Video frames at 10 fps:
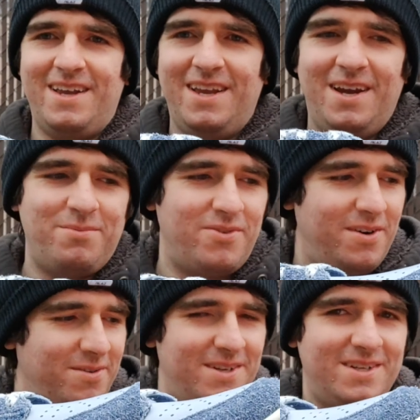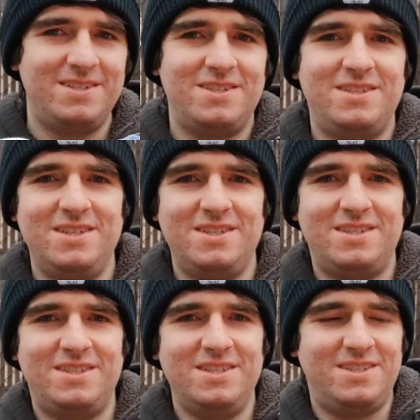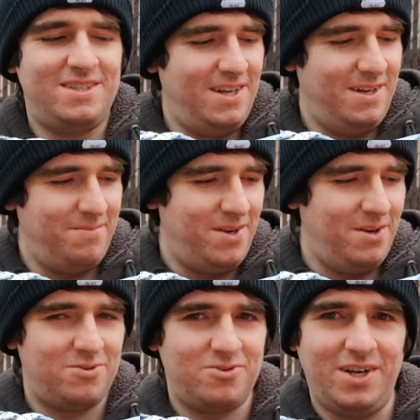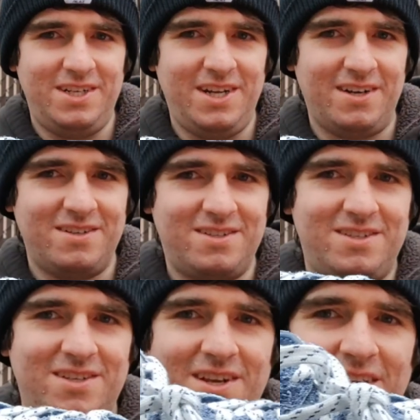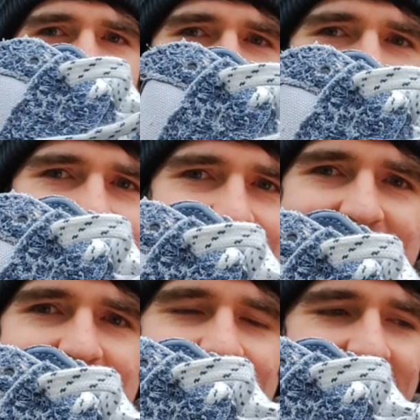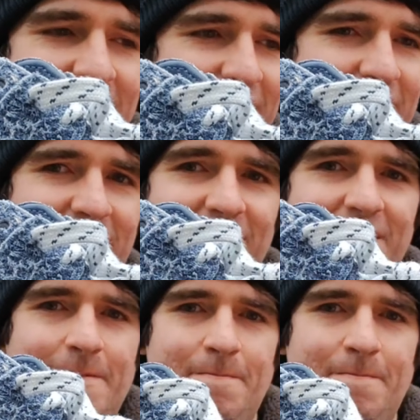Yeah, bro. It's just the Notre dunks, as you can see right here.